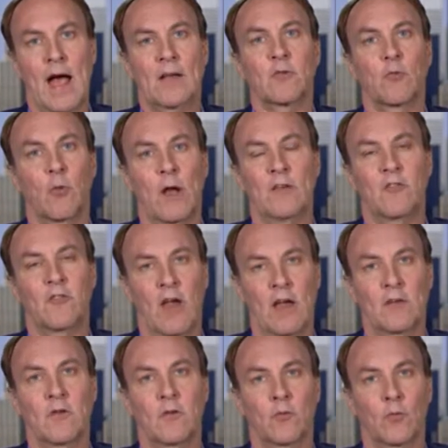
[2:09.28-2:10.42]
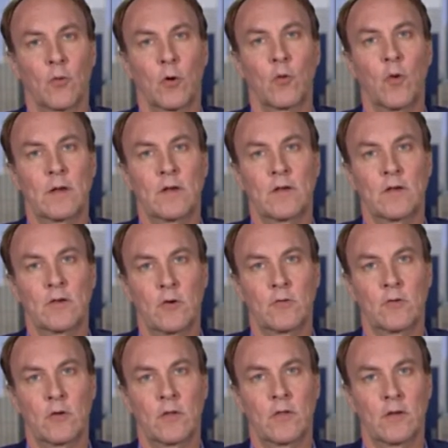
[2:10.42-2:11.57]
rate changes were going to do
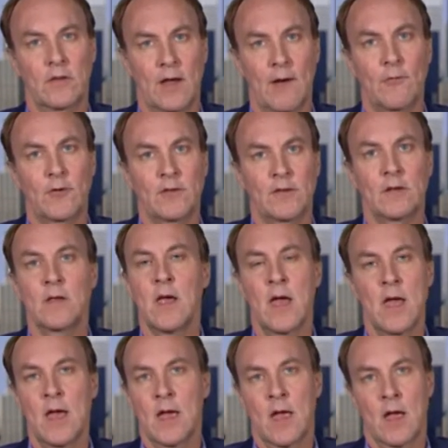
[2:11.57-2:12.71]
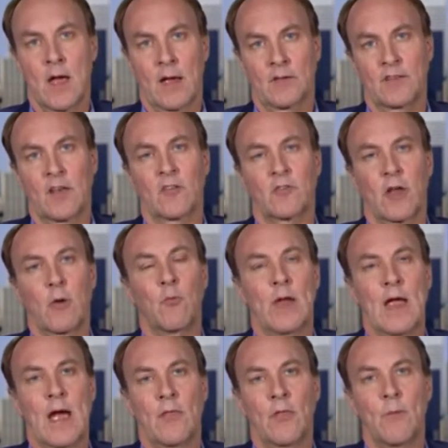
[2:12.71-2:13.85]
to the deficit. Essentially, we
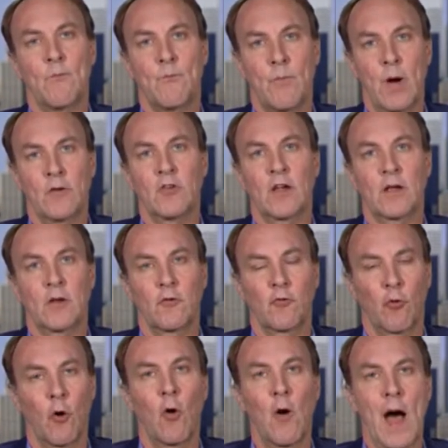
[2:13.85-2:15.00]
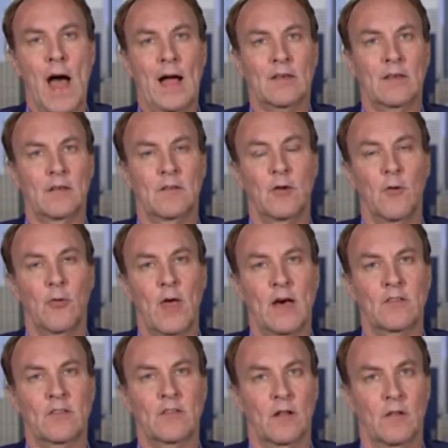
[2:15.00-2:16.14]
had the Budget Control Act in
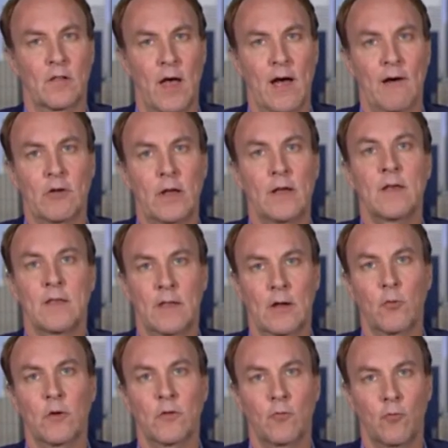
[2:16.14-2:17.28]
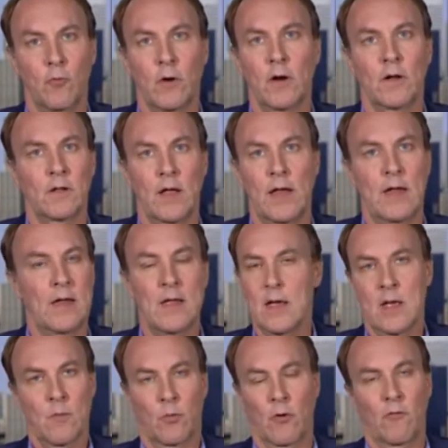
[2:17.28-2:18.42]
2011 that was really
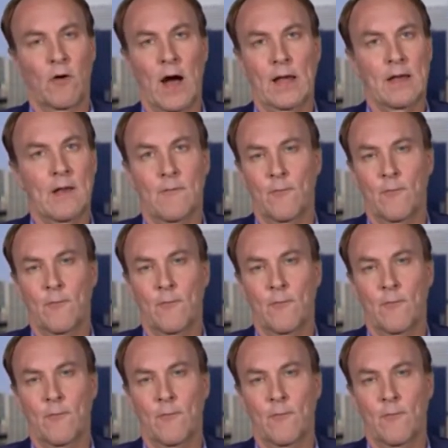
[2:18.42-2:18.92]
provided a